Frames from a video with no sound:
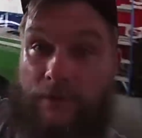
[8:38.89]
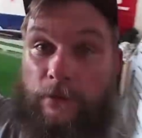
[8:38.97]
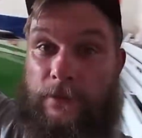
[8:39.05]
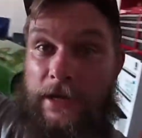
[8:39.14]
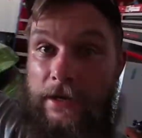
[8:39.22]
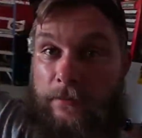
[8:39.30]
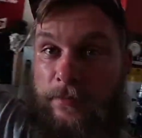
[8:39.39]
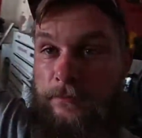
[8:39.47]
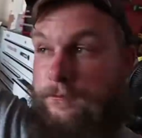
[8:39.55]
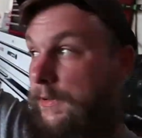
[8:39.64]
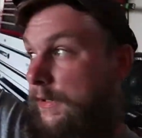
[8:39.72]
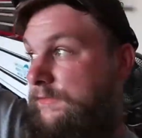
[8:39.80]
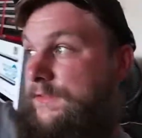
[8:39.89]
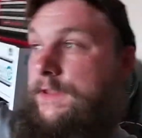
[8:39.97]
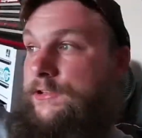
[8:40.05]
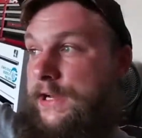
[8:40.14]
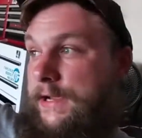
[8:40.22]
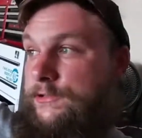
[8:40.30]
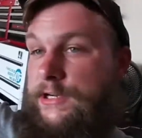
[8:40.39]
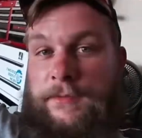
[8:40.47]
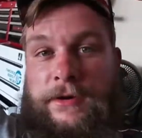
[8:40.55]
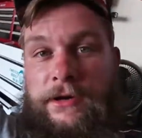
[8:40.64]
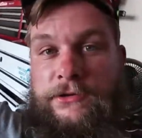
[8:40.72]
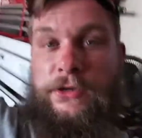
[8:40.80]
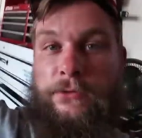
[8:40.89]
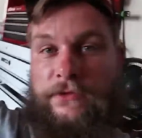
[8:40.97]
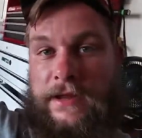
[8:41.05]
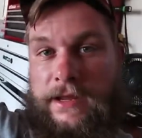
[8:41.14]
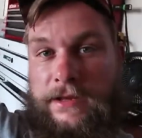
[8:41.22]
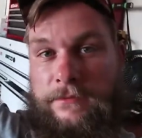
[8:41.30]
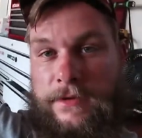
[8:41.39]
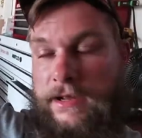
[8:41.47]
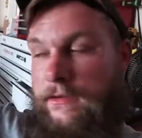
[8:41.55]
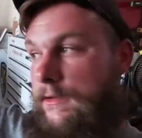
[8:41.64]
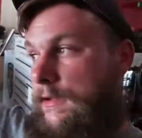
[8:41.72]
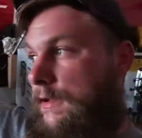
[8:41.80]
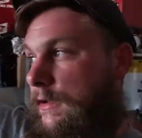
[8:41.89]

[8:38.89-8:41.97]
We got a part for the Challenger coming on Tuesday in the mail.